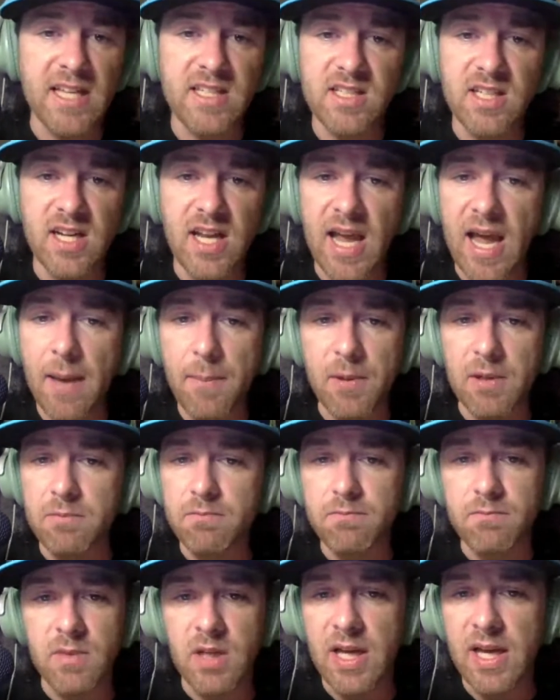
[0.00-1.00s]
That's going to
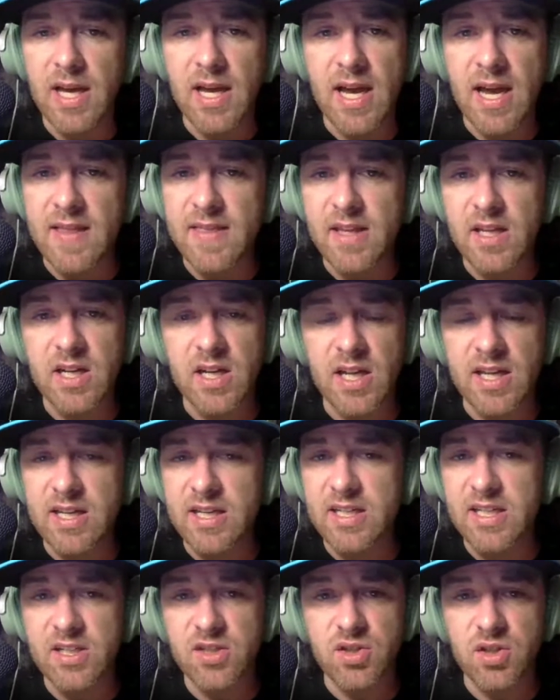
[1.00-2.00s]
happen. And then
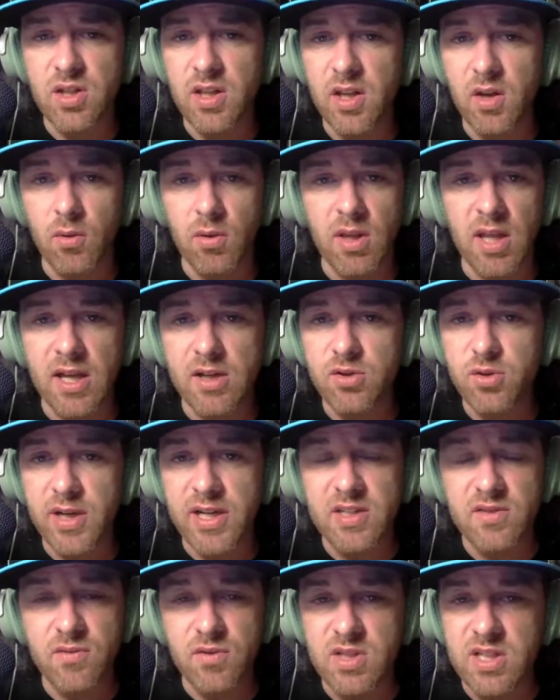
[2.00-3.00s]
in addition, there were a lot of
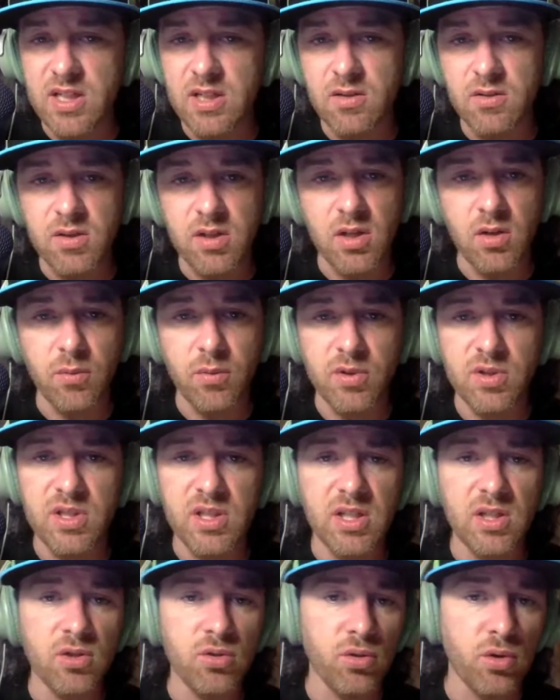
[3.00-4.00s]
transfers in. We're
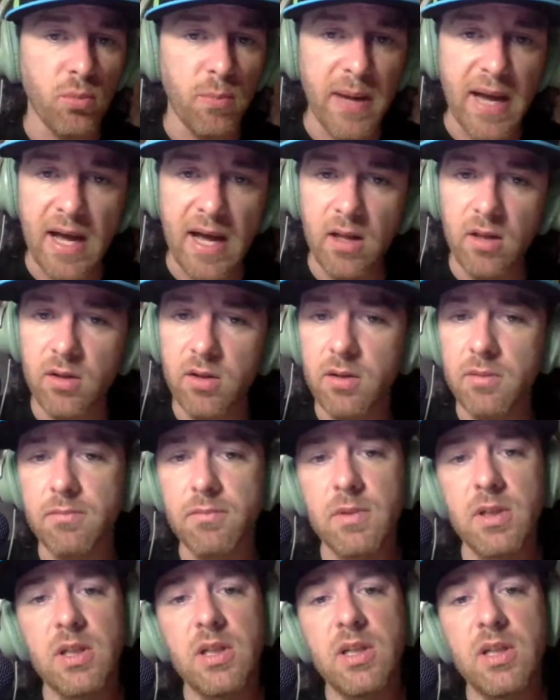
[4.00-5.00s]
seeing Junior Ballard,
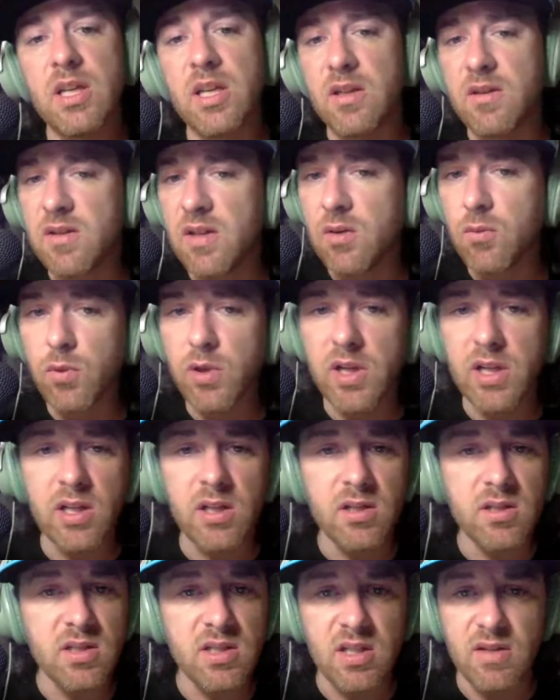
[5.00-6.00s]
Keith
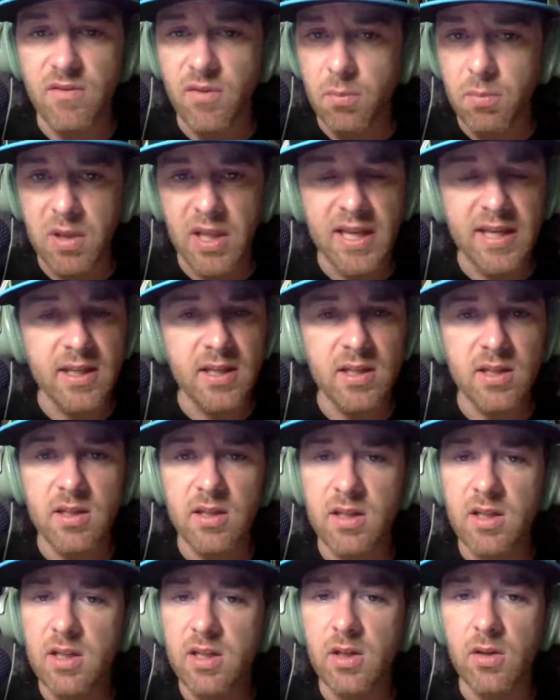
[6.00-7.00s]
Dinwiddie, Steve
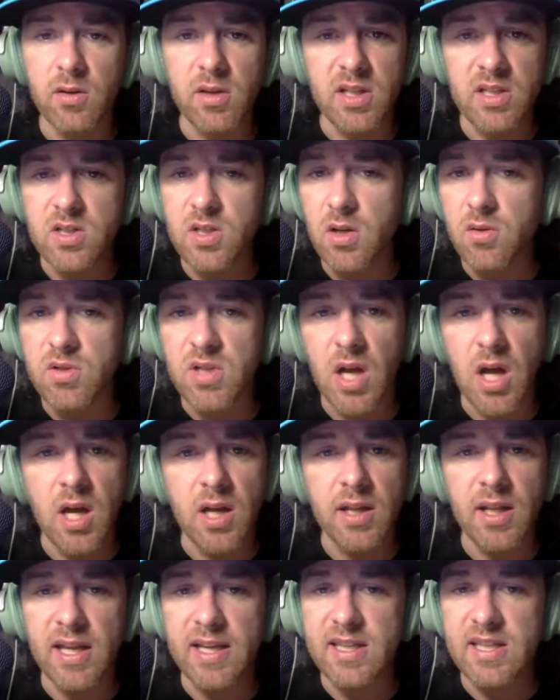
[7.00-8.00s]
Verplanken. The list goes
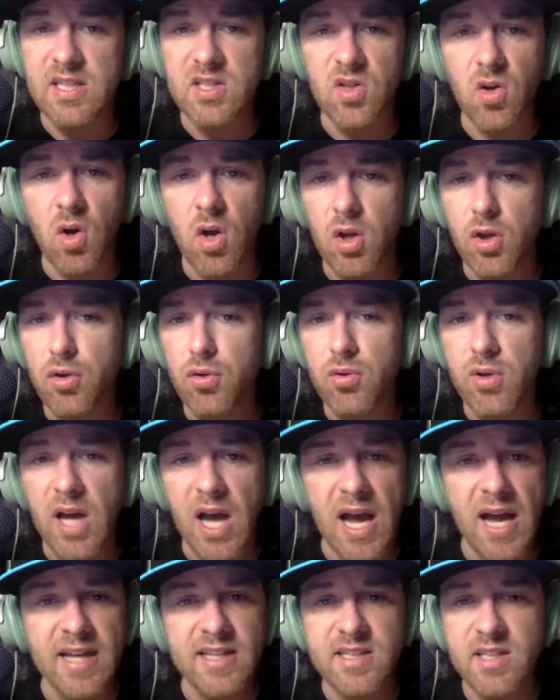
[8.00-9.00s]
on. Like, these are all new
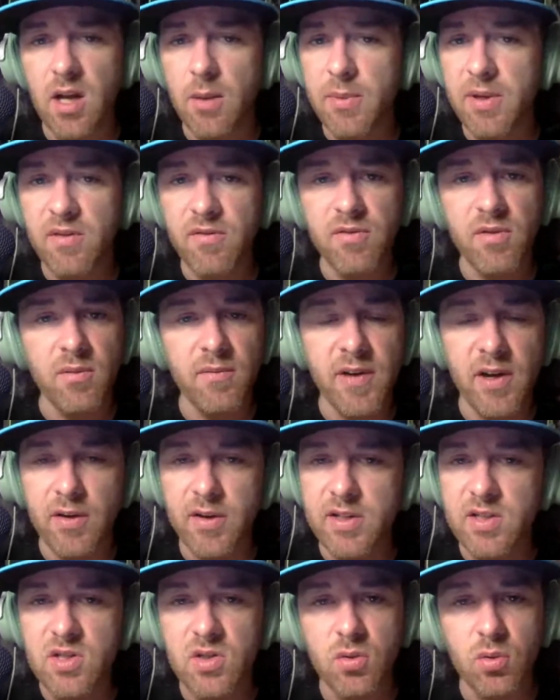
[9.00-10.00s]
guys coming from
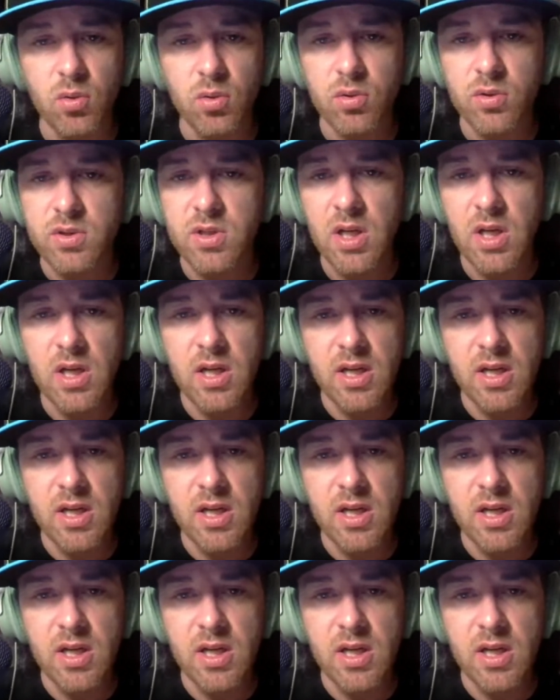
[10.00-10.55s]
various schools,